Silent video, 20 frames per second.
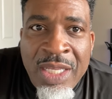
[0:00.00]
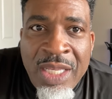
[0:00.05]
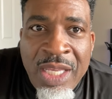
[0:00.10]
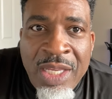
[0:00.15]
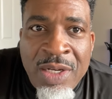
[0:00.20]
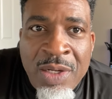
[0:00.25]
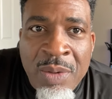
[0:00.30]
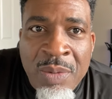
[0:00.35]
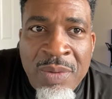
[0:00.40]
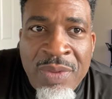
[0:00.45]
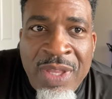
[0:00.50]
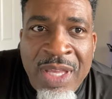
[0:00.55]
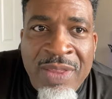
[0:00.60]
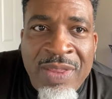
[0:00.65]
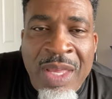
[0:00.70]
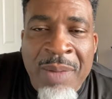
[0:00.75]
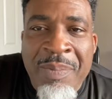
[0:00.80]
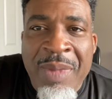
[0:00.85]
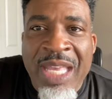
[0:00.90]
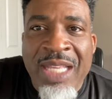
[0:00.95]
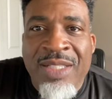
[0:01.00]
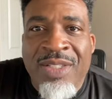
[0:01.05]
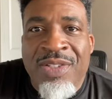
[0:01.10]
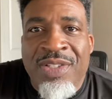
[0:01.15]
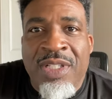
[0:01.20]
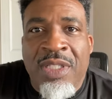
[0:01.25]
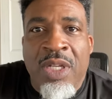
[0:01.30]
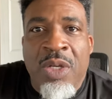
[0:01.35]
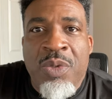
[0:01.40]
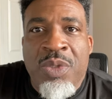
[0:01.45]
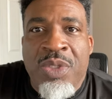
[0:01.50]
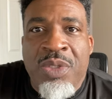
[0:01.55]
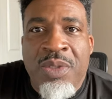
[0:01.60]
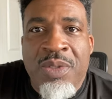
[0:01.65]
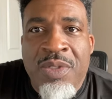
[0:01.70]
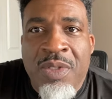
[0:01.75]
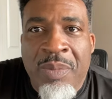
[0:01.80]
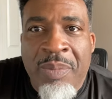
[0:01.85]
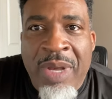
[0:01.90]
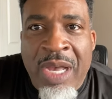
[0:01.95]
you know, they make
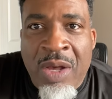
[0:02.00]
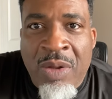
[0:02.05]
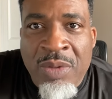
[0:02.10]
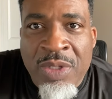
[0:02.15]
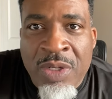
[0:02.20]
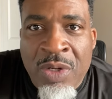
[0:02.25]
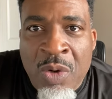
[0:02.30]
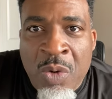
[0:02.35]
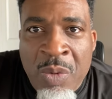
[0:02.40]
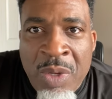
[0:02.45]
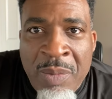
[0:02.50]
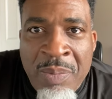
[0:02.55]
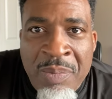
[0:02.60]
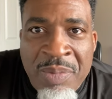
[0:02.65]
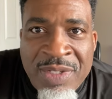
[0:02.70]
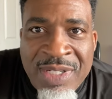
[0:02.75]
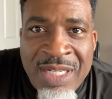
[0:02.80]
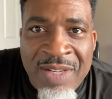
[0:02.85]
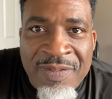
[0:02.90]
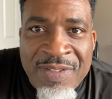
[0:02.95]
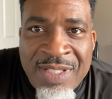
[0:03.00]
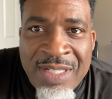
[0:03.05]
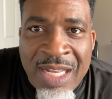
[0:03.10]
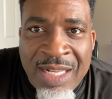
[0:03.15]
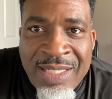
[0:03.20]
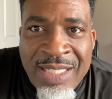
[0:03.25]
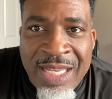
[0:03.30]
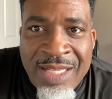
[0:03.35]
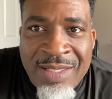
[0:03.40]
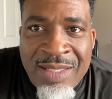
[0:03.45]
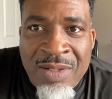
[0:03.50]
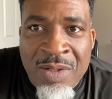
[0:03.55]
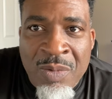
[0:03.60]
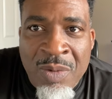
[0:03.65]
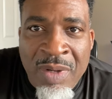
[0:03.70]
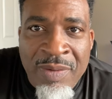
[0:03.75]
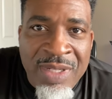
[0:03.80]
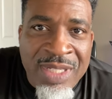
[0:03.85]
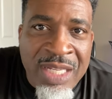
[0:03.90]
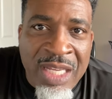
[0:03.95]
disclosures about, you know, stuff is not tested or
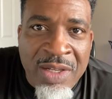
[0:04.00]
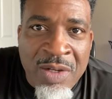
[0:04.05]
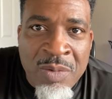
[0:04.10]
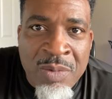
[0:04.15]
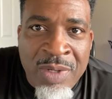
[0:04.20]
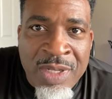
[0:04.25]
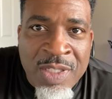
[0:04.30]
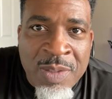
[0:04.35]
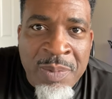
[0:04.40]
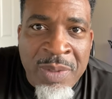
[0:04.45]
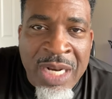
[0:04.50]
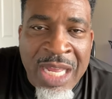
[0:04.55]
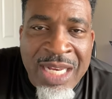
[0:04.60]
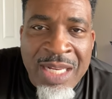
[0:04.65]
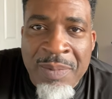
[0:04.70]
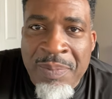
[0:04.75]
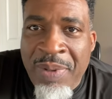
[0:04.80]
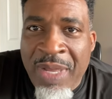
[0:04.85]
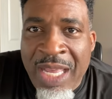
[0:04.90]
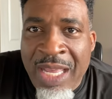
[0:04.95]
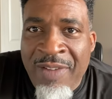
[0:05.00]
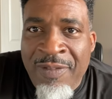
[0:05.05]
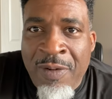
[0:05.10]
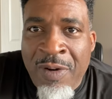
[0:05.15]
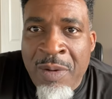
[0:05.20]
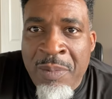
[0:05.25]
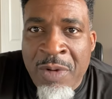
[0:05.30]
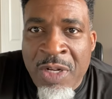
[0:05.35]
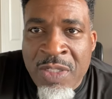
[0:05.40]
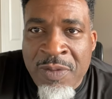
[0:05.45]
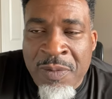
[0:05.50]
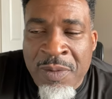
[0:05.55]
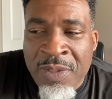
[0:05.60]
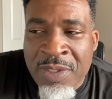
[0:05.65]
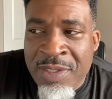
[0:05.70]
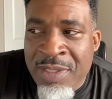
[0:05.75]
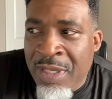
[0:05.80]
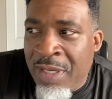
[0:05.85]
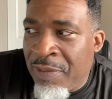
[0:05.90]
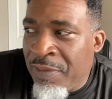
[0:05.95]
where you take your risk, but I didn't pay very much for the
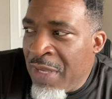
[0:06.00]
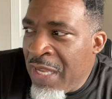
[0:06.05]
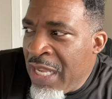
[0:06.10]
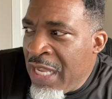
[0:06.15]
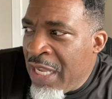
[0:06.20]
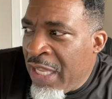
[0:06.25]
stuff.